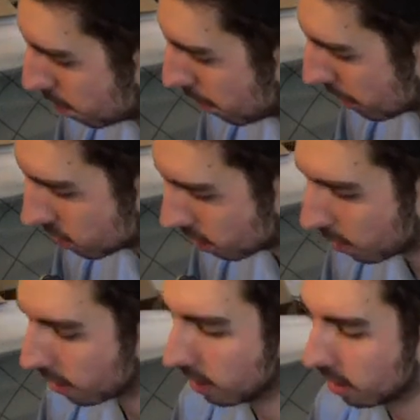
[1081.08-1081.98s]
by
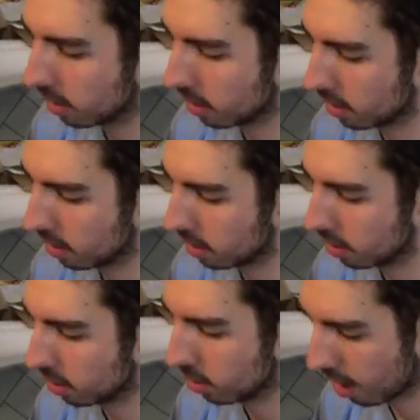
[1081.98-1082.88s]
showing
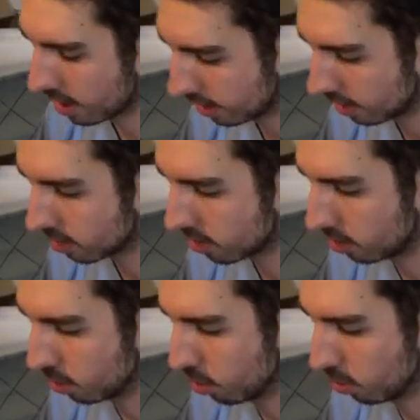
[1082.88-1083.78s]
your ideas
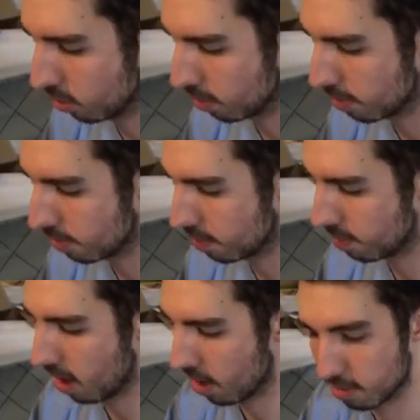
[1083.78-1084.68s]
to
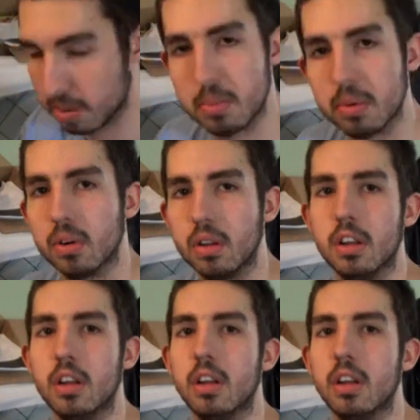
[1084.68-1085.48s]
other people,